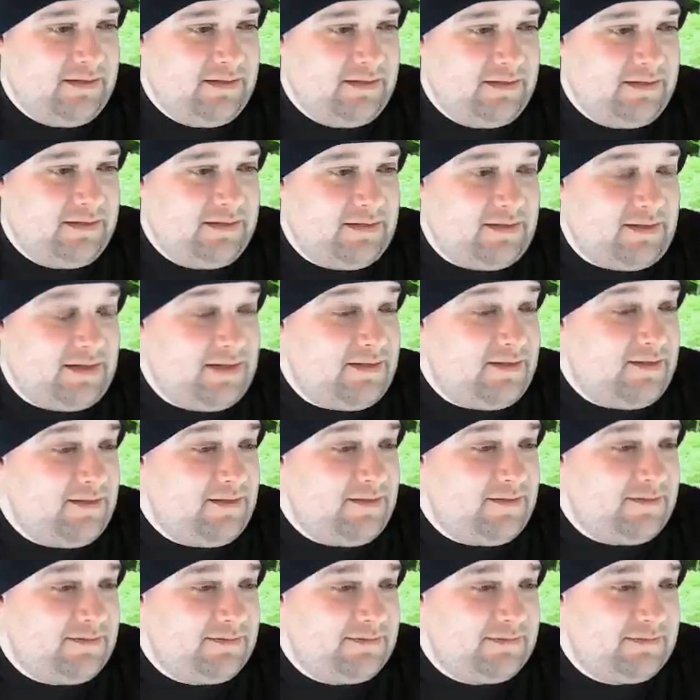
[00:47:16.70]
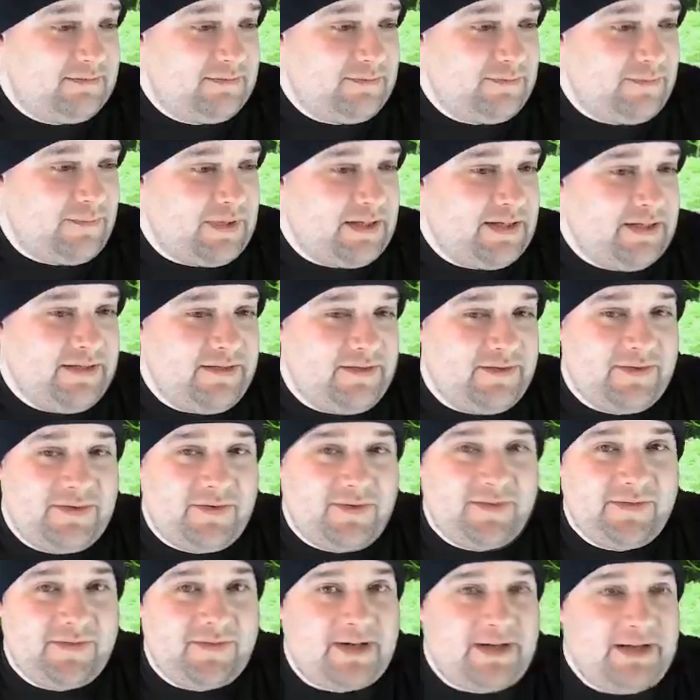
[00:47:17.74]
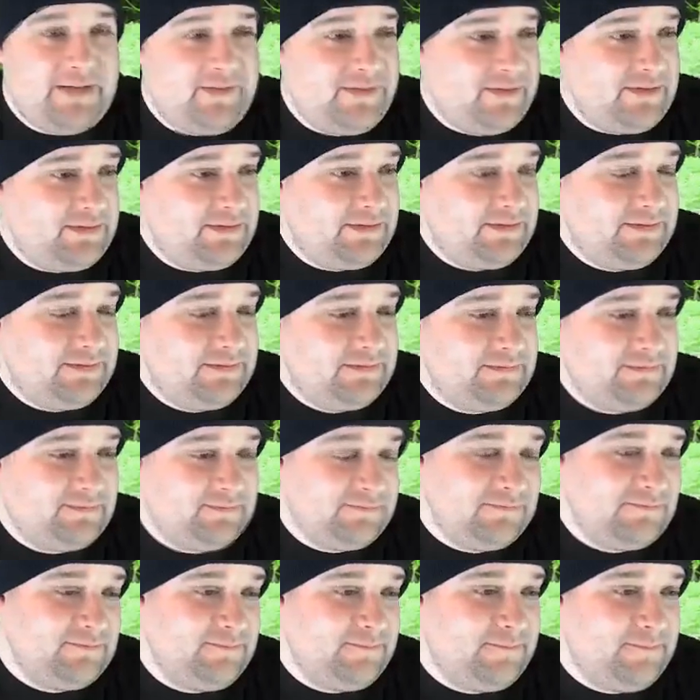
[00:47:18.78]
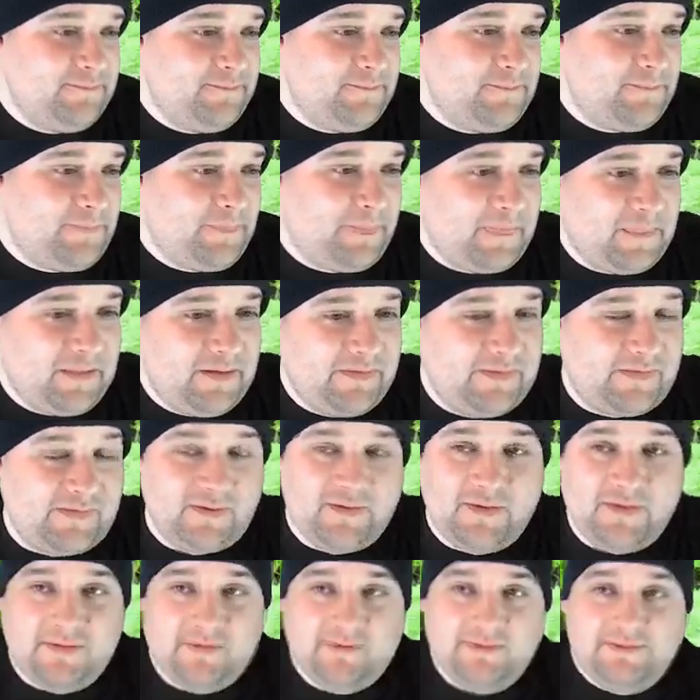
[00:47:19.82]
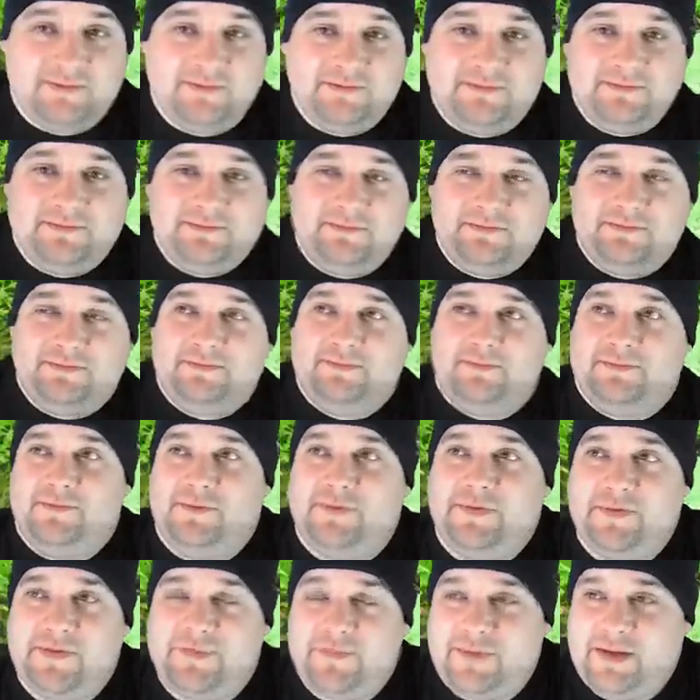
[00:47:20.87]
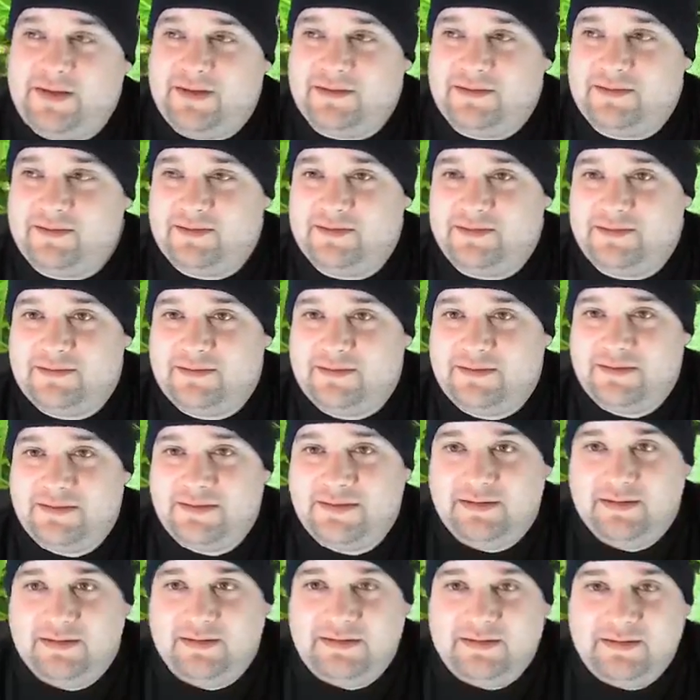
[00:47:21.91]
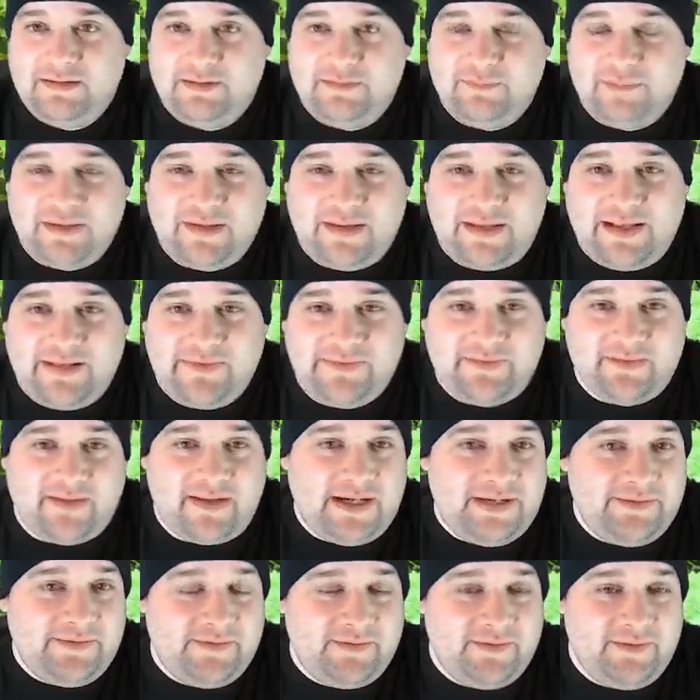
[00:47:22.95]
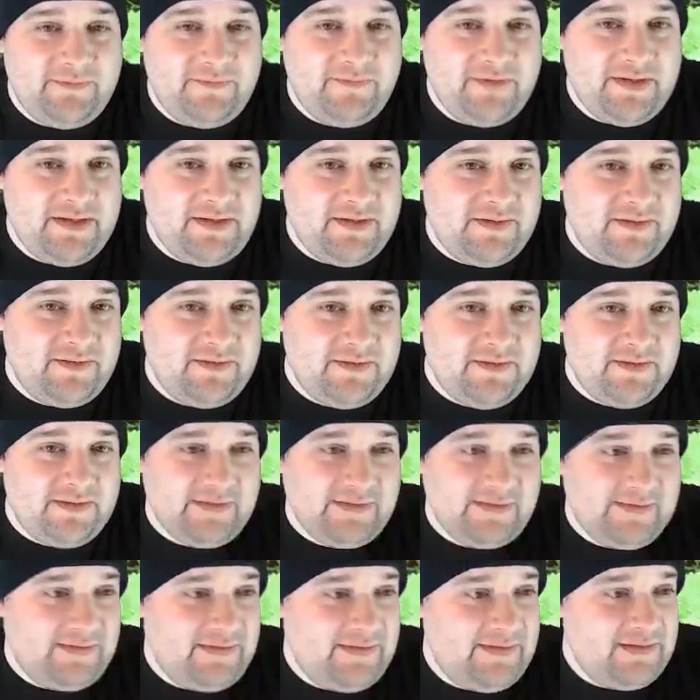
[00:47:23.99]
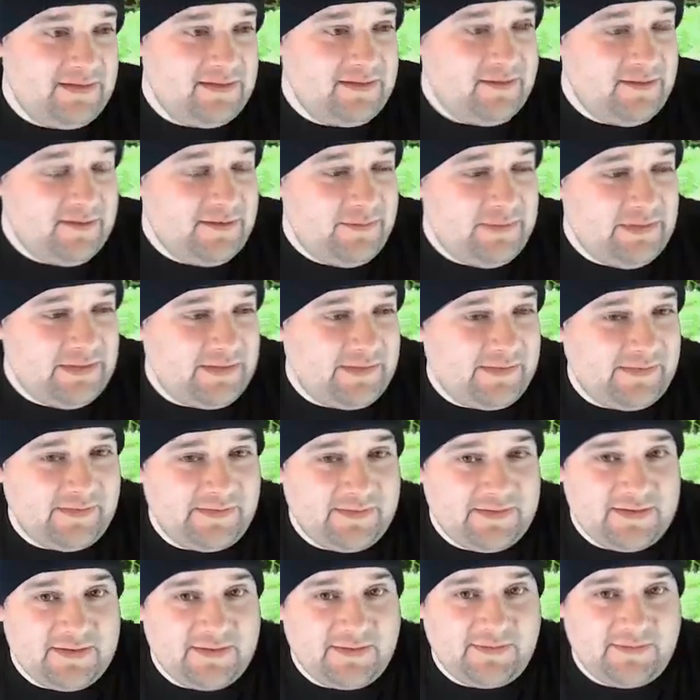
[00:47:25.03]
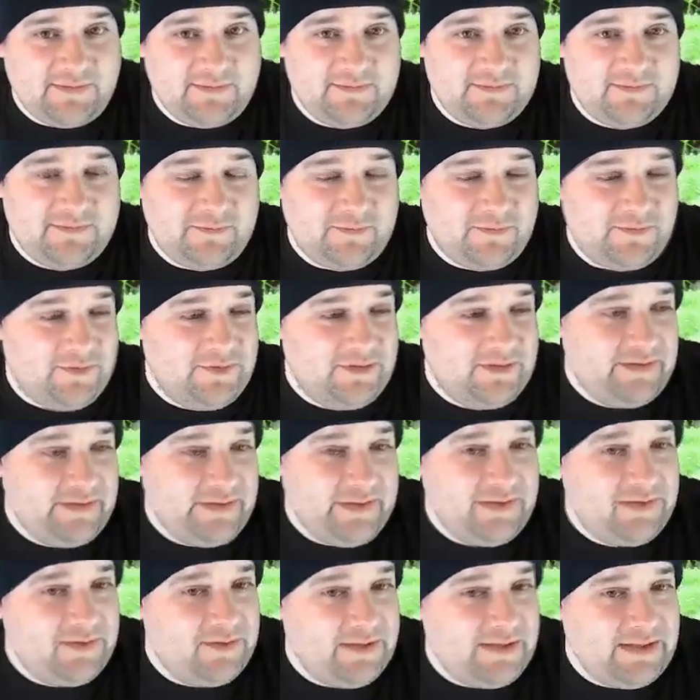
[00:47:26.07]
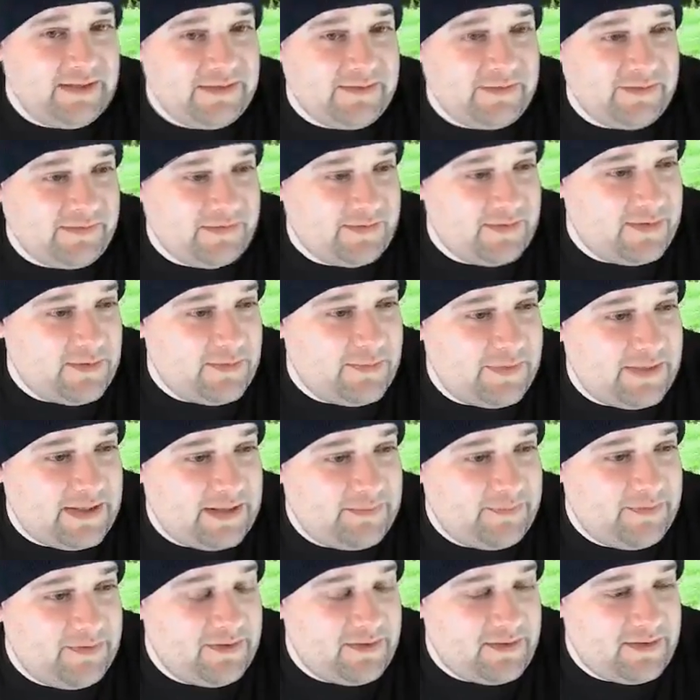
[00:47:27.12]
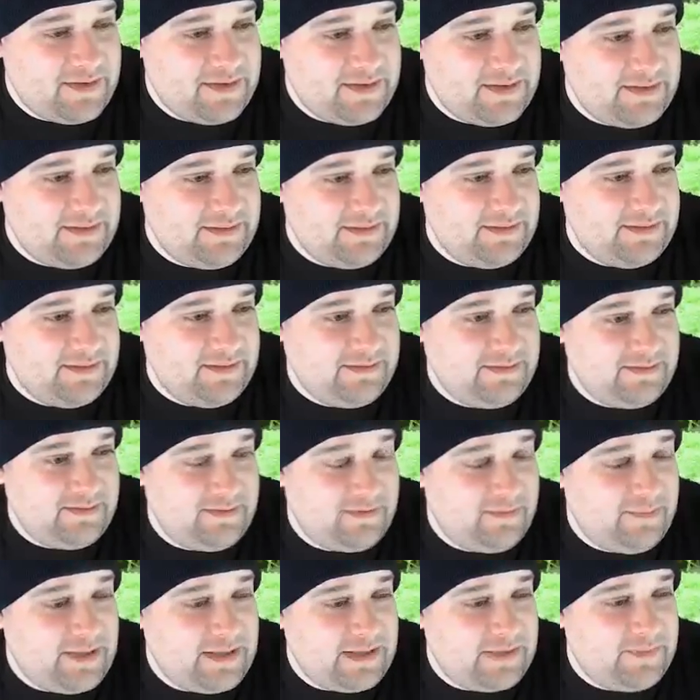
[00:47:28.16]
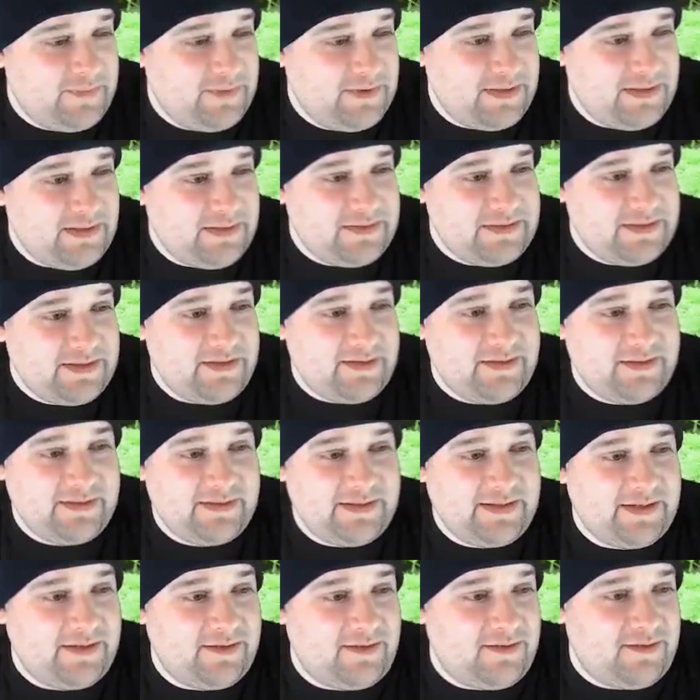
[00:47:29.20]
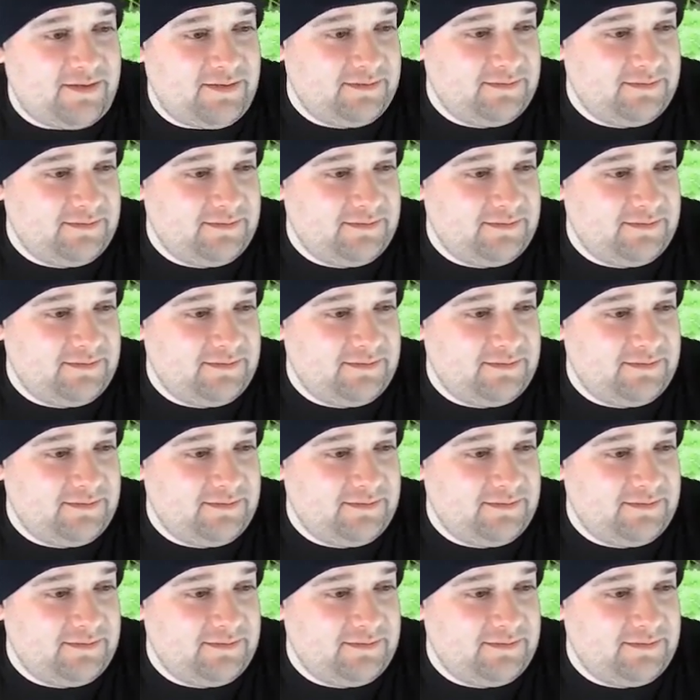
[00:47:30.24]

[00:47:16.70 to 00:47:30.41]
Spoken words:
I don't know. Mine are thriving. So, was it my last live stream video? You can see the Anubias is just really green. There's no blackbeard on it, or blackbeard algae on it at all.